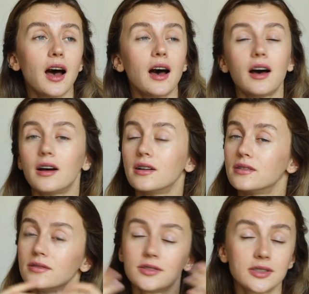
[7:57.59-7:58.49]

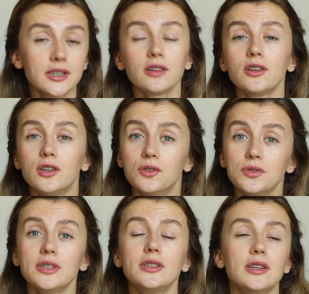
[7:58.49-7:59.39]
uh, still
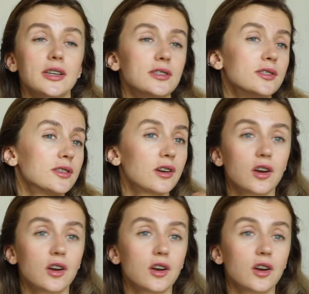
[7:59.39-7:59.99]
use it it's